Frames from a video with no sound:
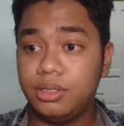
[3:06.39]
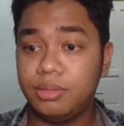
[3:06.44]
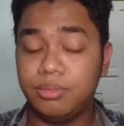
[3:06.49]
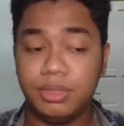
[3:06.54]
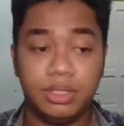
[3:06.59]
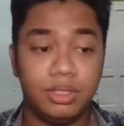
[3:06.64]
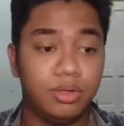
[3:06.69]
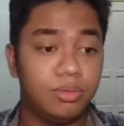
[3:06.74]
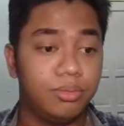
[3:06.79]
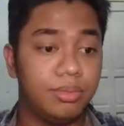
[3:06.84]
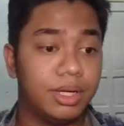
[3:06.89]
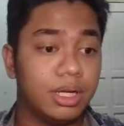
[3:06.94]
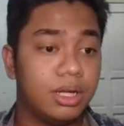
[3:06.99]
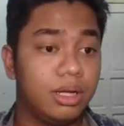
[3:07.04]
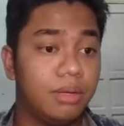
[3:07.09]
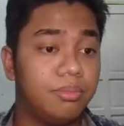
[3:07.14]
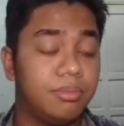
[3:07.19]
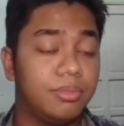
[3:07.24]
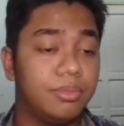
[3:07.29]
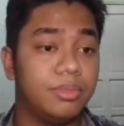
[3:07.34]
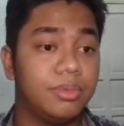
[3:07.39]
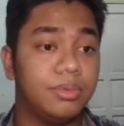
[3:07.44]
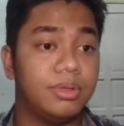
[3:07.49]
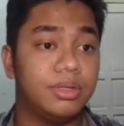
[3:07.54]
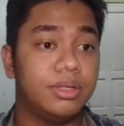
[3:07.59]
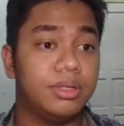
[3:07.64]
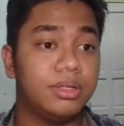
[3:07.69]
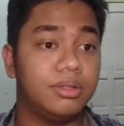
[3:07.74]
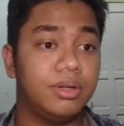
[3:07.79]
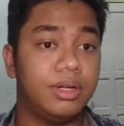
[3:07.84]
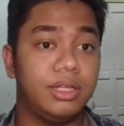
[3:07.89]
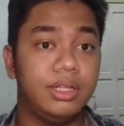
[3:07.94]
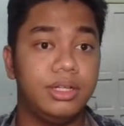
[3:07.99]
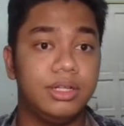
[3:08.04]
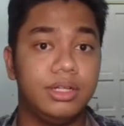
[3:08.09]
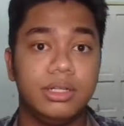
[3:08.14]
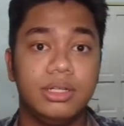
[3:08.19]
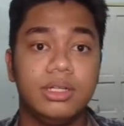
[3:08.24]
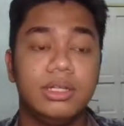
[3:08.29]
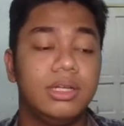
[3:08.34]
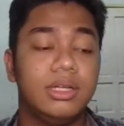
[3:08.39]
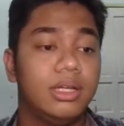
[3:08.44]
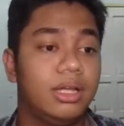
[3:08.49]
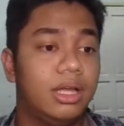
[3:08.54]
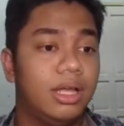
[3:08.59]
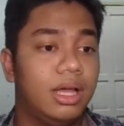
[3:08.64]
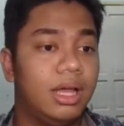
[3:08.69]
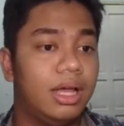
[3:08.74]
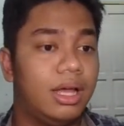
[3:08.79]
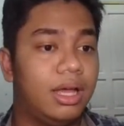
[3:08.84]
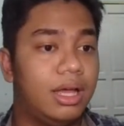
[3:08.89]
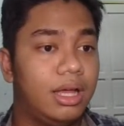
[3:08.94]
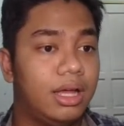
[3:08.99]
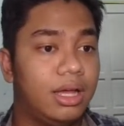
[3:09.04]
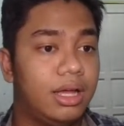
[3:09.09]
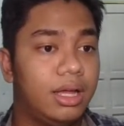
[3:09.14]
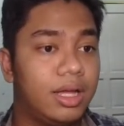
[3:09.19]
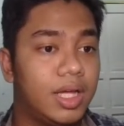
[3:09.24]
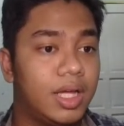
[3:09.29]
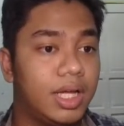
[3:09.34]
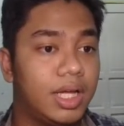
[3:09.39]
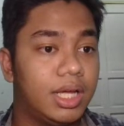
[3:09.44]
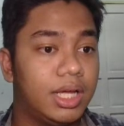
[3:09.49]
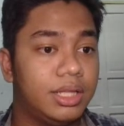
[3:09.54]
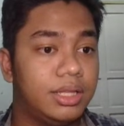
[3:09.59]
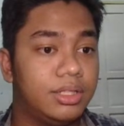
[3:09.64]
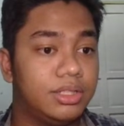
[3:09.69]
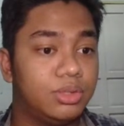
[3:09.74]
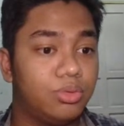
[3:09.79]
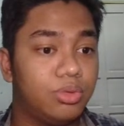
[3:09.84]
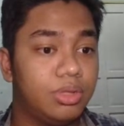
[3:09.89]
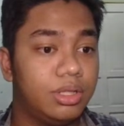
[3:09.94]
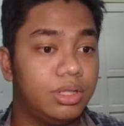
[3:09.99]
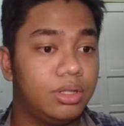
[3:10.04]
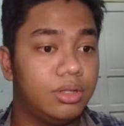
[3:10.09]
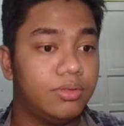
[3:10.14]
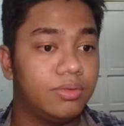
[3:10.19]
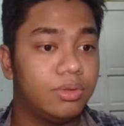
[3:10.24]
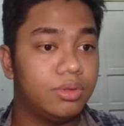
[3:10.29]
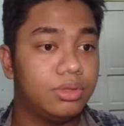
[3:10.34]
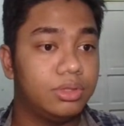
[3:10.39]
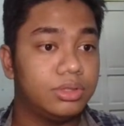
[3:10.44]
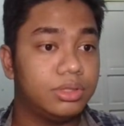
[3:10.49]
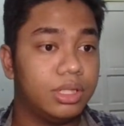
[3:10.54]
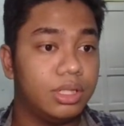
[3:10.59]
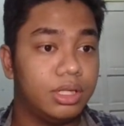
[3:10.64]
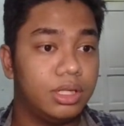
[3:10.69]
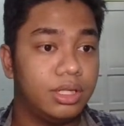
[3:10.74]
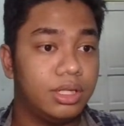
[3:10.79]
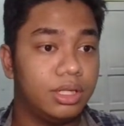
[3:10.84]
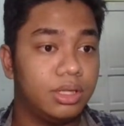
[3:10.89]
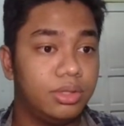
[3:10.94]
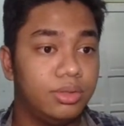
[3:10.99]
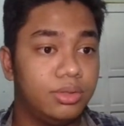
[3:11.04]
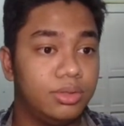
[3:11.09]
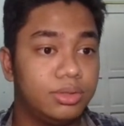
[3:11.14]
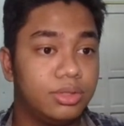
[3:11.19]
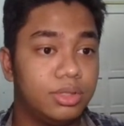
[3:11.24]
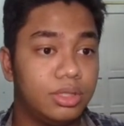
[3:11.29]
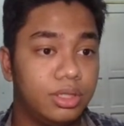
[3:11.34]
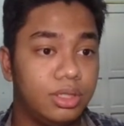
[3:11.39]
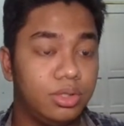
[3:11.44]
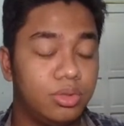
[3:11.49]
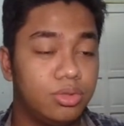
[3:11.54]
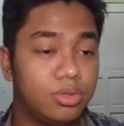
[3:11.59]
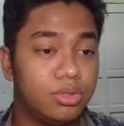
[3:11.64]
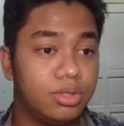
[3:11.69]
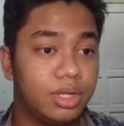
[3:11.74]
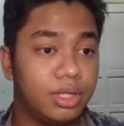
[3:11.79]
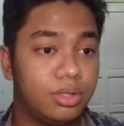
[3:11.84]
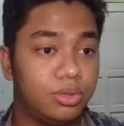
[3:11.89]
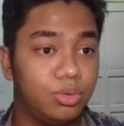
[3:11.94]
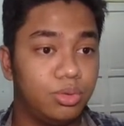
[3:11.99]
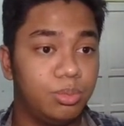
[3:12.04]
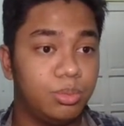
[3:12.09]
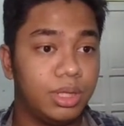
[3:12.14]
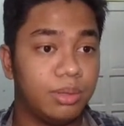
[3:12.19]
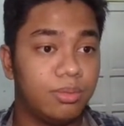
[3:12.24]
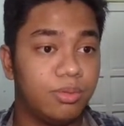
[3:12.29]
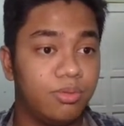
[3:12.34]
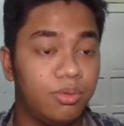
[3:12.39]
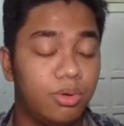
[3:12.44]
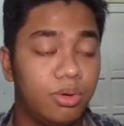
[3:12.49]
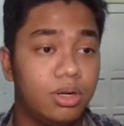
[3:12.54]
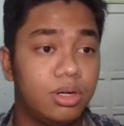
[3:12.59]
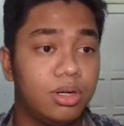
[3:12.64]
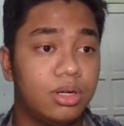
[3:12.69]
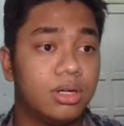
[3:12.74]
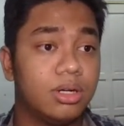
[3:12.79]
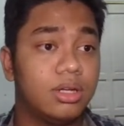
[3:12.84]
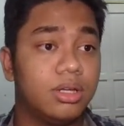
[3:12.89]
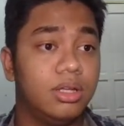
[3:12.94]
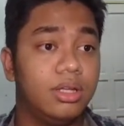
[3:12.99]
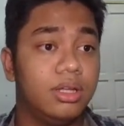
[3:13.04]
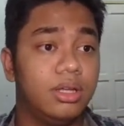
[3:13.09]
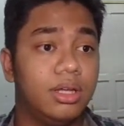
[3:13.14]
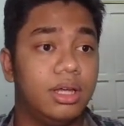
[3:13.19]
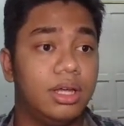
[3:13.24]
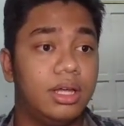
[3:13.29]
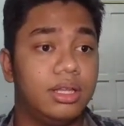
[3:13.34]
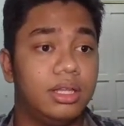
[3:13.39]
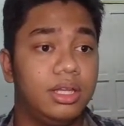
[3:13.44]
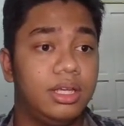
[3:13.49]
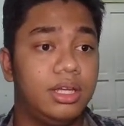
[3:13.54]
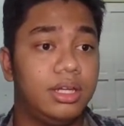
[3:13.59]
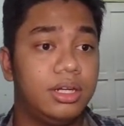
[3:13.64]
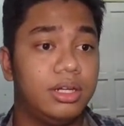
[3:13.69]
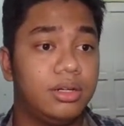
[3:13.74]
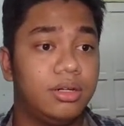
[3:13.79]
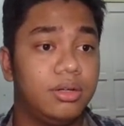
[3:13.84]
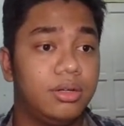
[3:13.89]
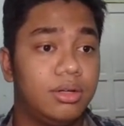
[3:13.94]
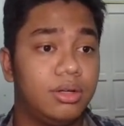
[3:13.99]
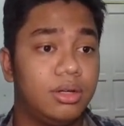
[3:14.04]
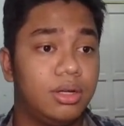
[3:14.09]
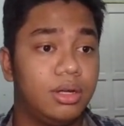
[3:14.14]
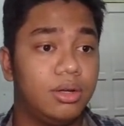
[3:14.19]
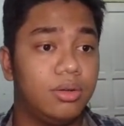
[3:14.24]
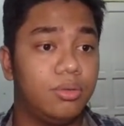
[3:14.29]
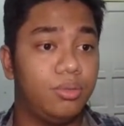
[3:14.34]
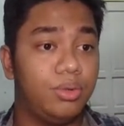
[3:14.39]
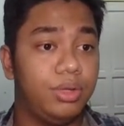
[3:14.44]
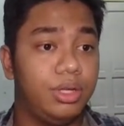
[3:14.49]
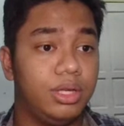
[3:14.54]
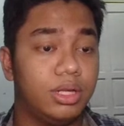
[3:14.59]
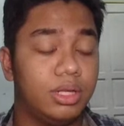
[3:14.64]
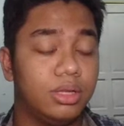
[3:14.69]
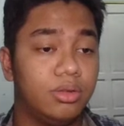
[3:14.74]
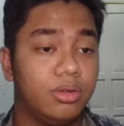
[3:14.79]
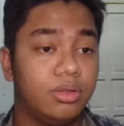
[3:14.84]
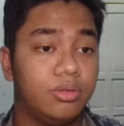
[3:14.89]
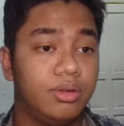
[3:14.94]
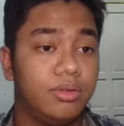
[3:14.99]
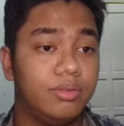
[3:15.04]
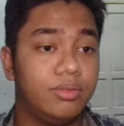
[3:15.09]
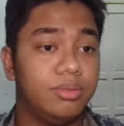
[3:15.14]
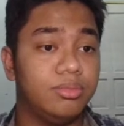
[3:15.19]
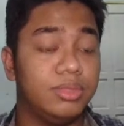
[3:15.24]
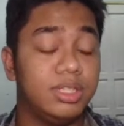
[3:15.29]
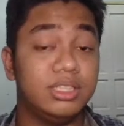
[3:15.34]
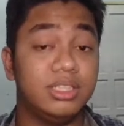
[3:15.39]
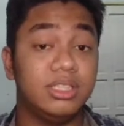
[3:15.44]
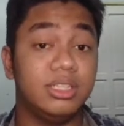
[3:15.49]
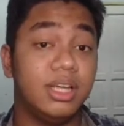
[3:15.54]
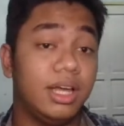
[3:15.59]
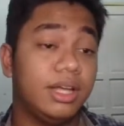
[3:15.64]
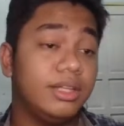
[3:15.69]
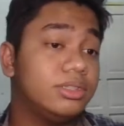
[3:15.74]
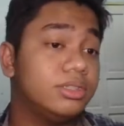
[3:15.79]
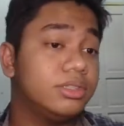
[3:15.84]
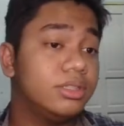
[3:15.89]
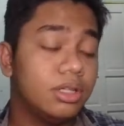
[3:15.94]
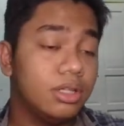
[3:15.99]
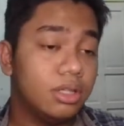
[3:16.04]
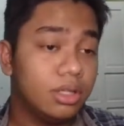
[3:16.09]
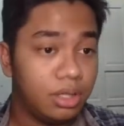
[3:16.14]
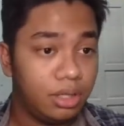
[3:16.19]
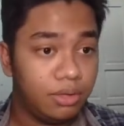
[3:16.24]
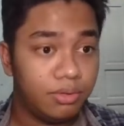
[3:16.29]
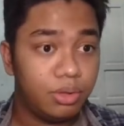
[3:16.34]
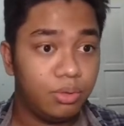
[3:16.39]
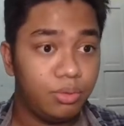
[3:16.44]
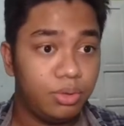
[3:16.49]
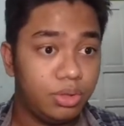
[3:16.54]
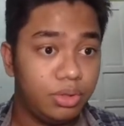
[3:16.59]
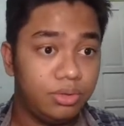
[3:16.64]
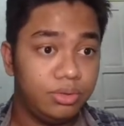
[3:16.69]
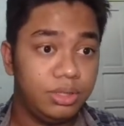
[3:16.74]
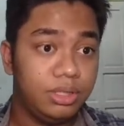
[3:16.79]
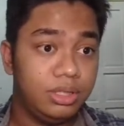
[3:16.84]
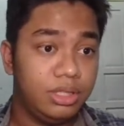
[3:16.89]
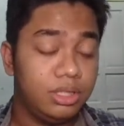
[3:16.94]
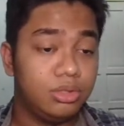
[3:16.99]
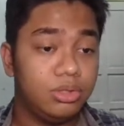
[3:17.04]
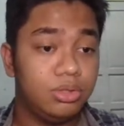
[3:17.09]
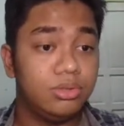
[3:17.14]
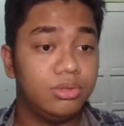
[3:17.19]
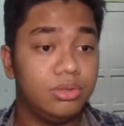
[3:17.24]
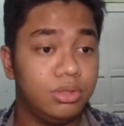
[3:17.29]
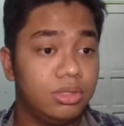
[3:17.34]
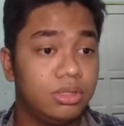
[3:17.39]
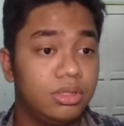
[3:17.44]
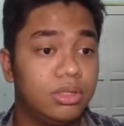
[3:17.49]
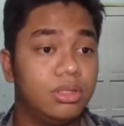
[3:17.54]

Let me go back up right here. And this one, of course, includes a user and room like before. And here we include 3 of them just in case, even though we don't really need to.